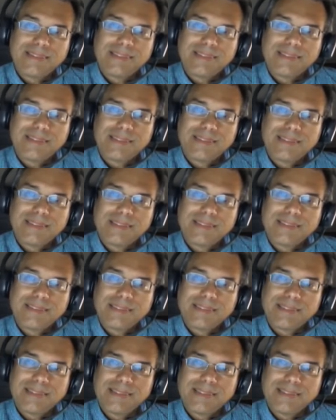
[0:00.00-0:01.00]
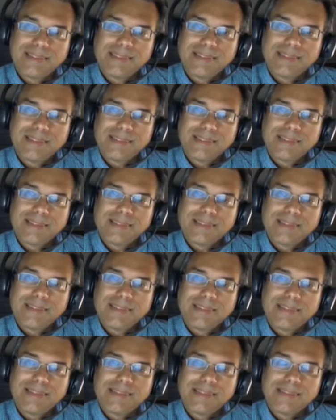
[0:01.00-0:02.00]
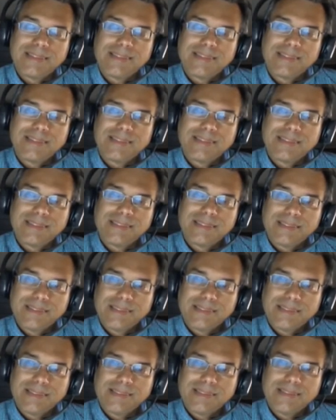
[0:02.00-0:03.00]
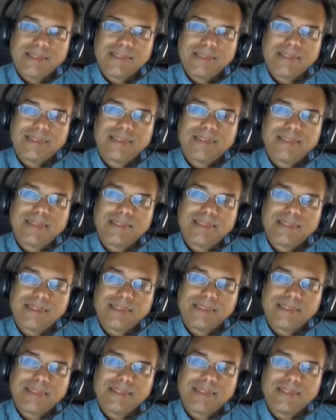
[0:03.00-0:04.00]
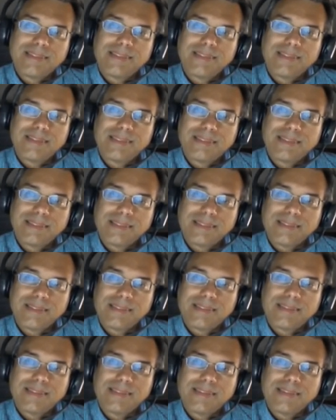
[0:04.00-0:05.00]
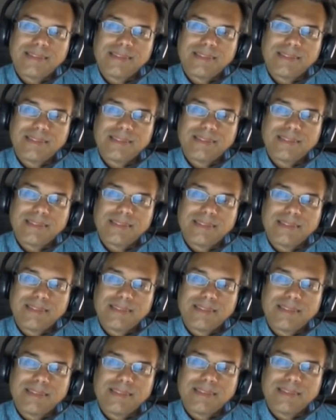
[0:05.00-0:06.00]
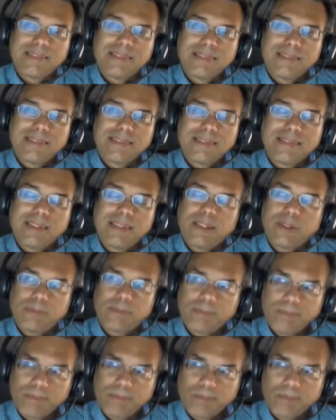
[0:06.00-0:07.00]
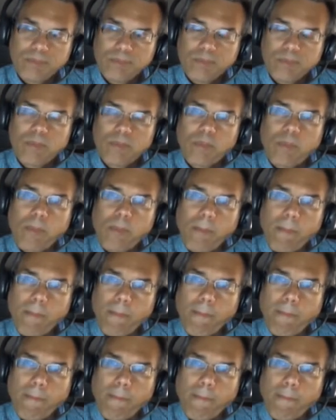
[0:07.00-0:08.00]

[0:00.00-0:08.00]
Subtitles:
No words are spoken by the person on screen.